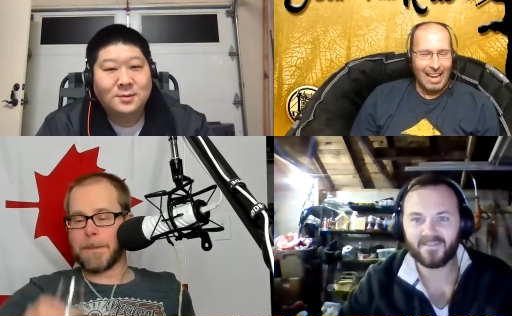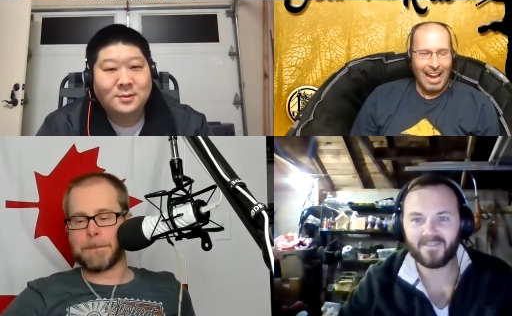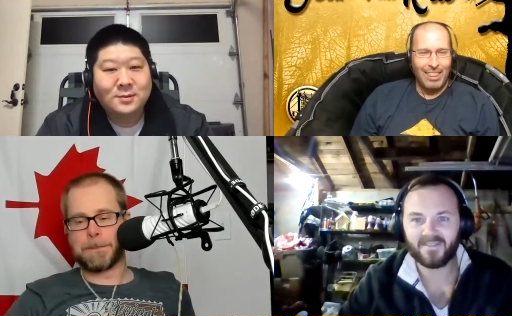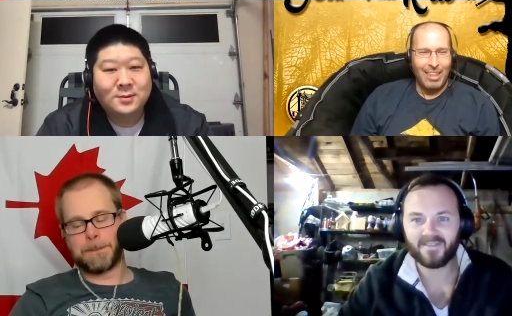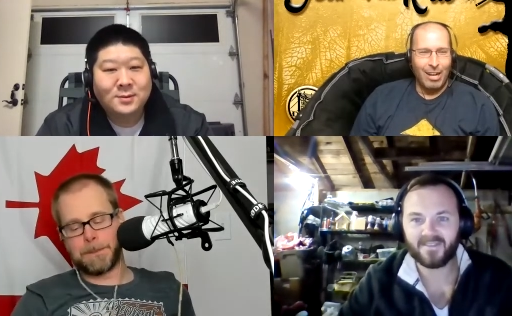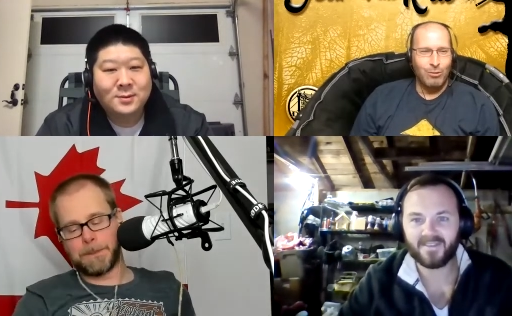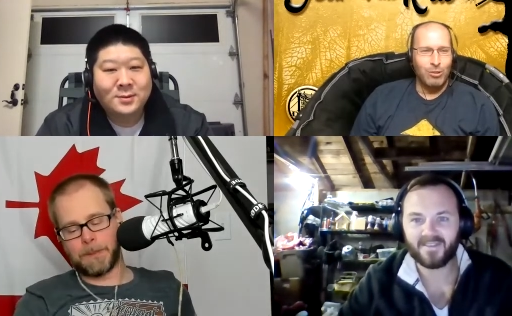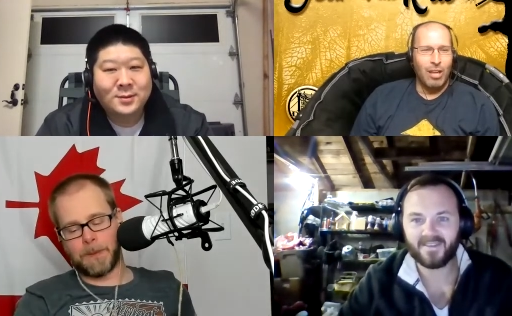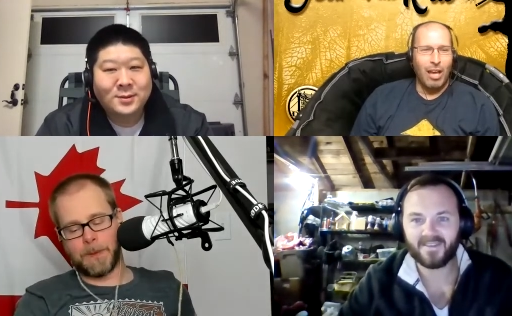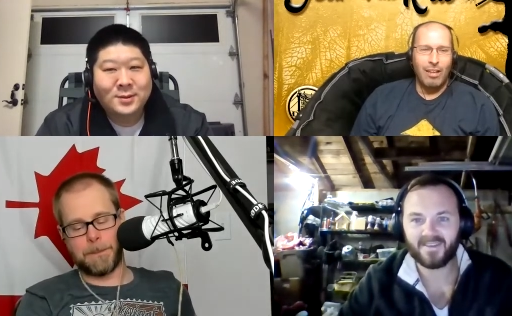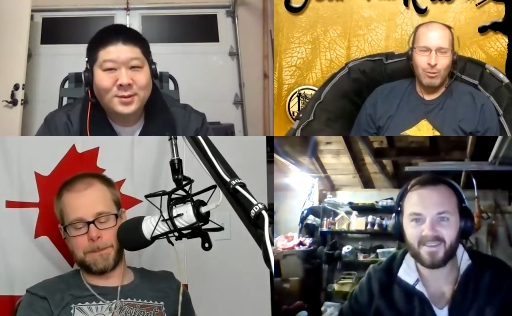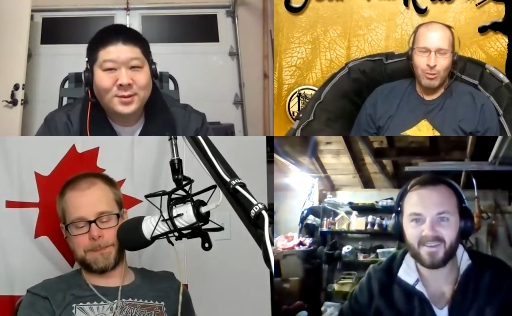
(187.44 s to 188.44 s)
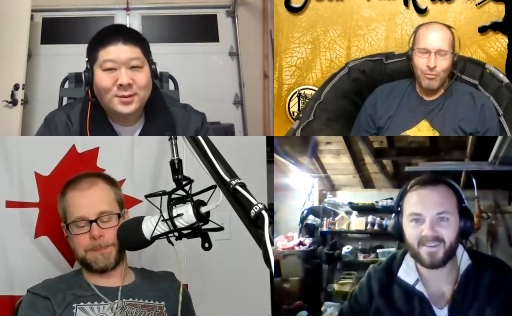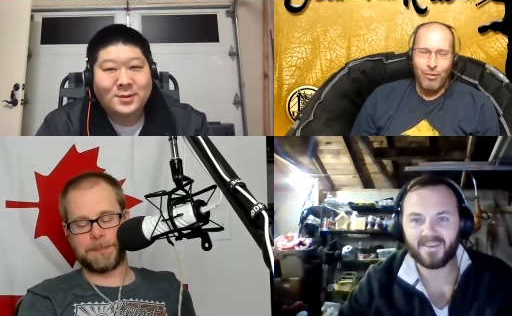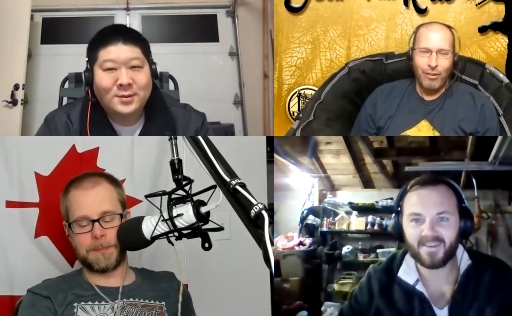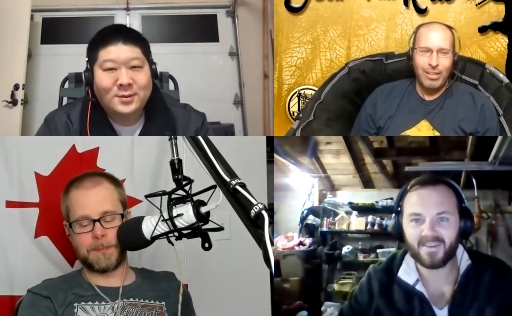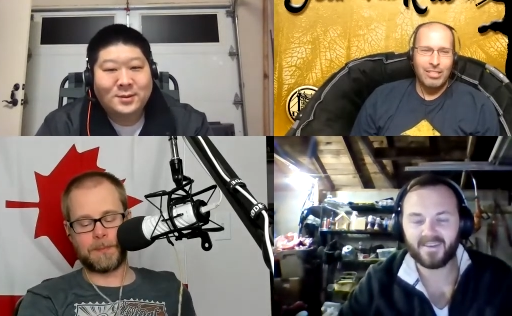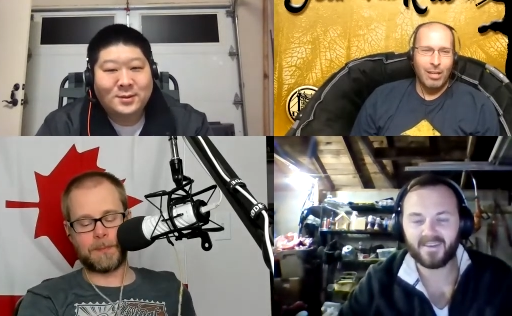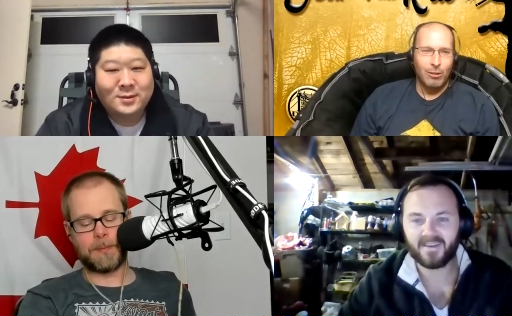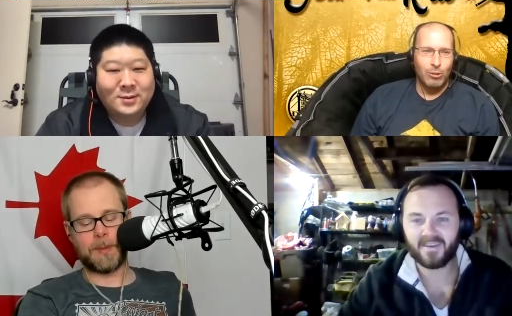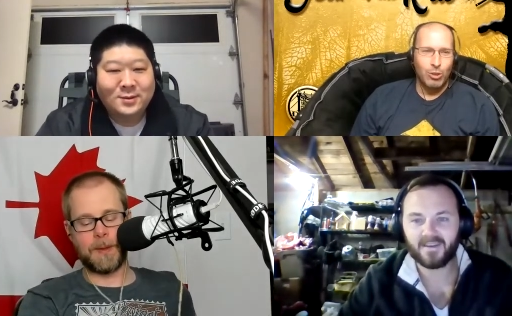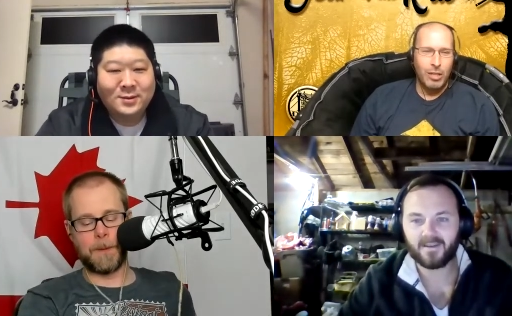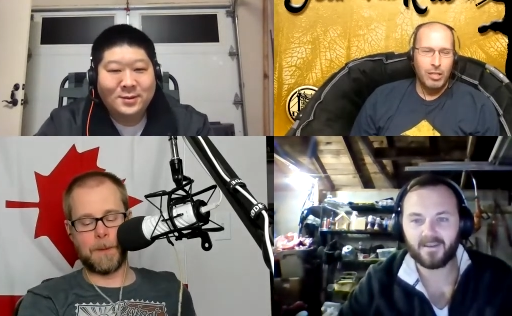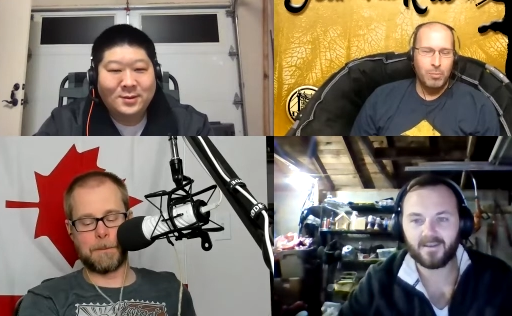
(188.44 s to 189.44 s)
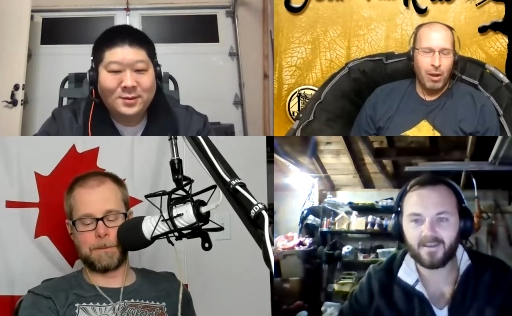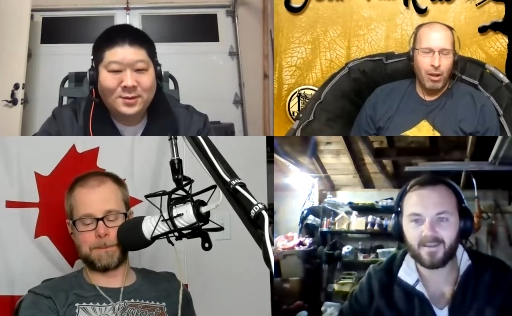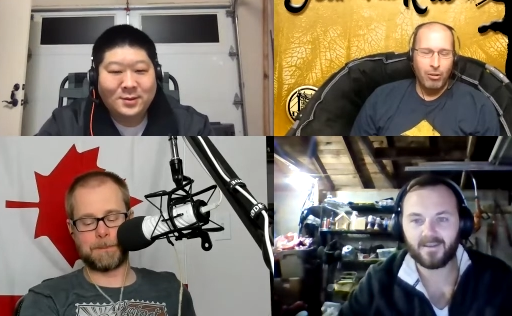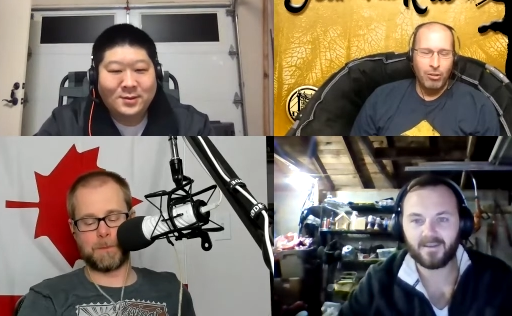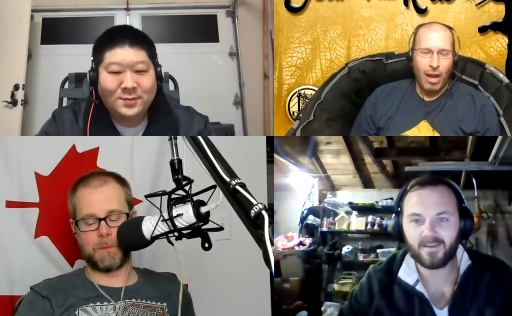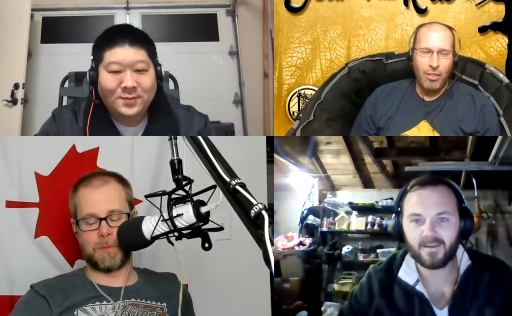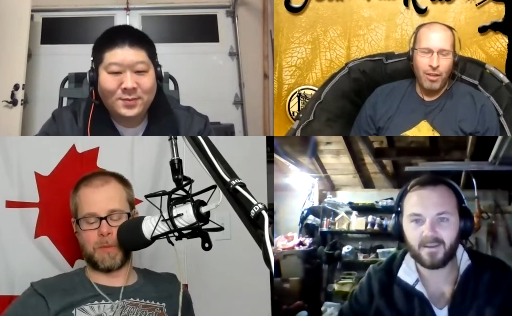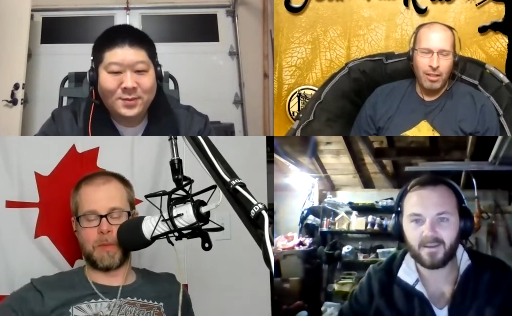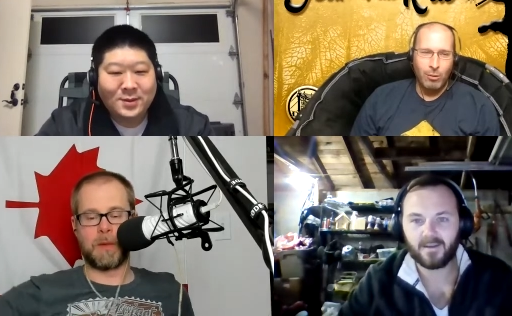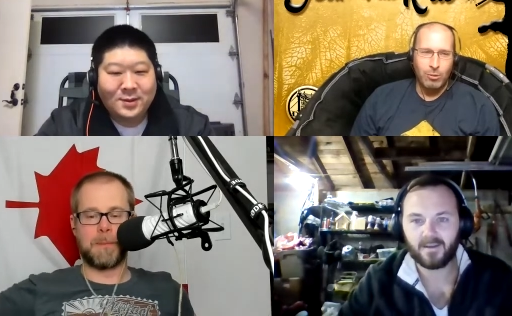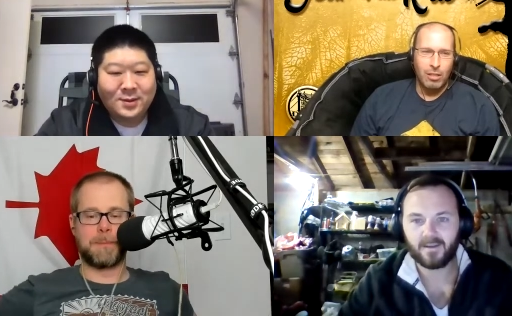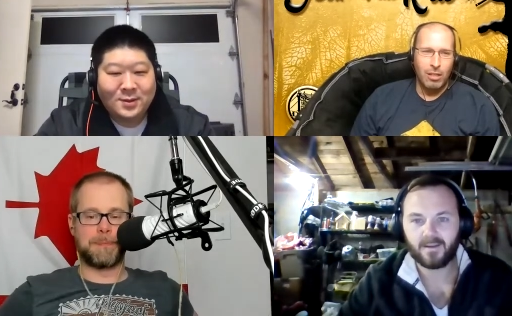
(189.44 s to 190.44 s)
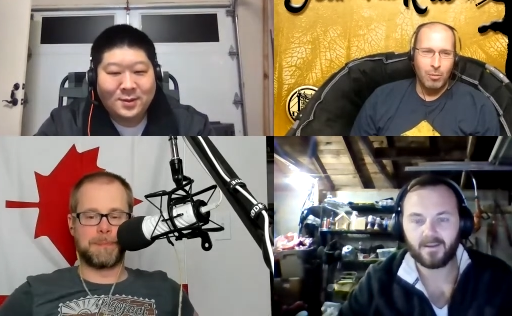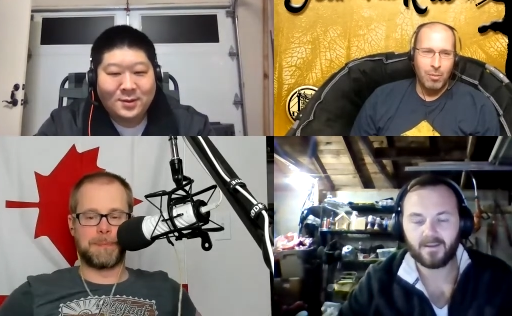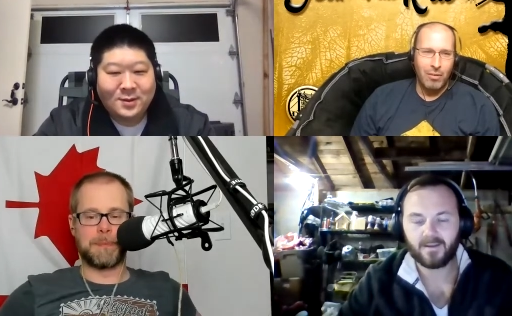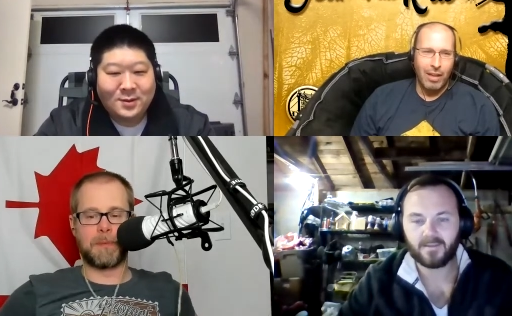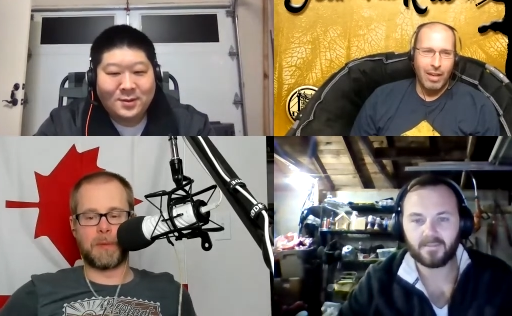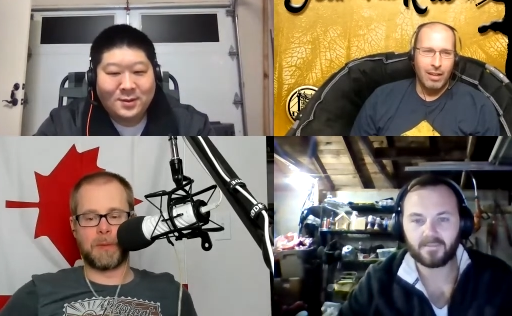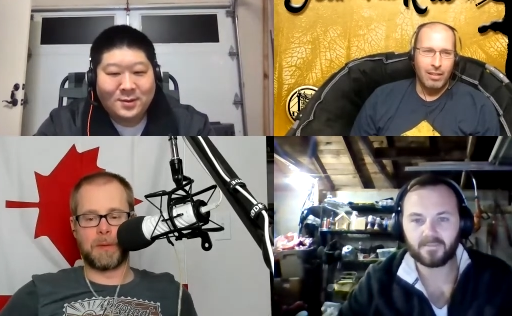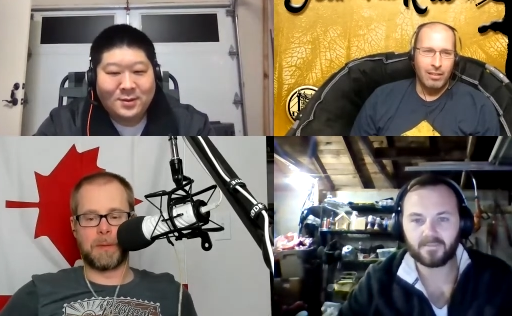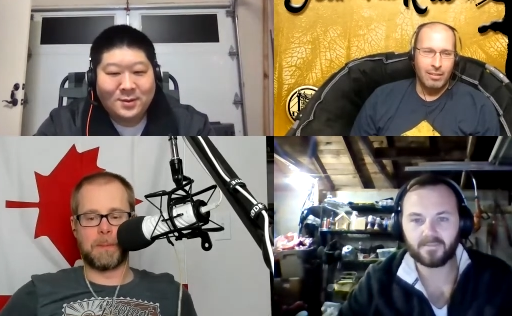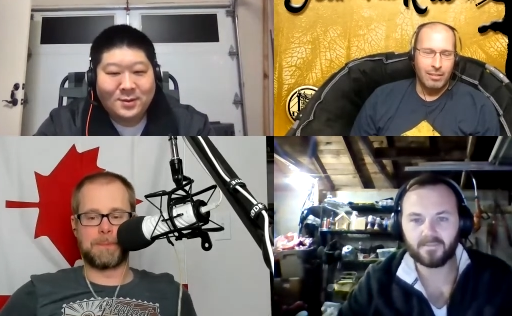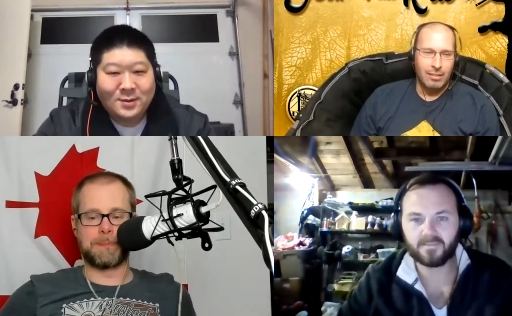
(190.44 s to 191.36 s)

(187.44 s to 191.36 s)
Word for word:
Speaker 1: I thought it was uh, there was a very subtle sweetness, but I, also, I thought there was a little bit like a